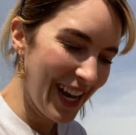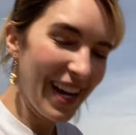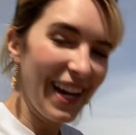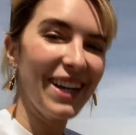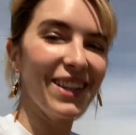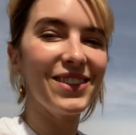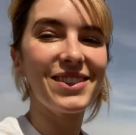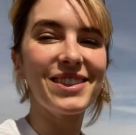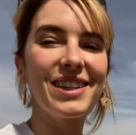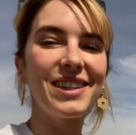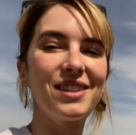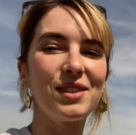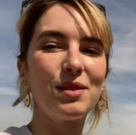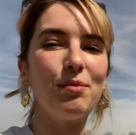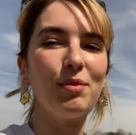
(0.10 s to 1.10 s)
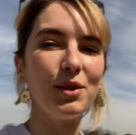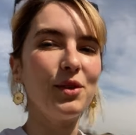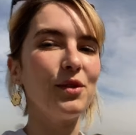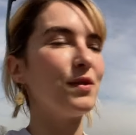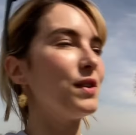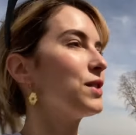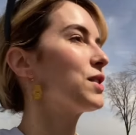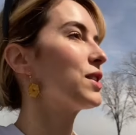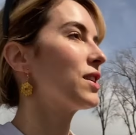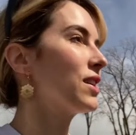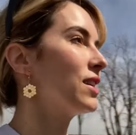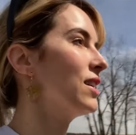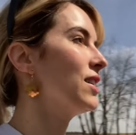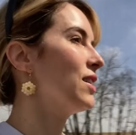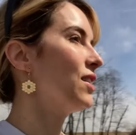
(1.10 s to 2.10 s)
It looks like there's a blue filter
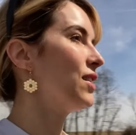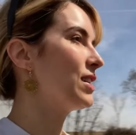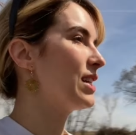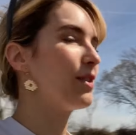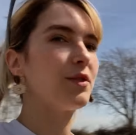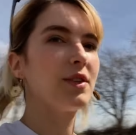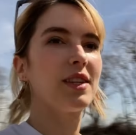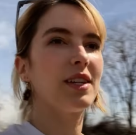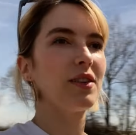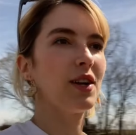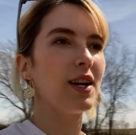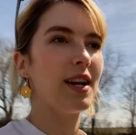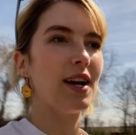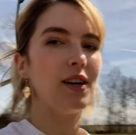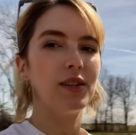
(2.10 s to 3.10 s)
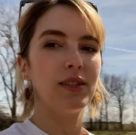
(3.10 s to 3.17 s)
on everything right now.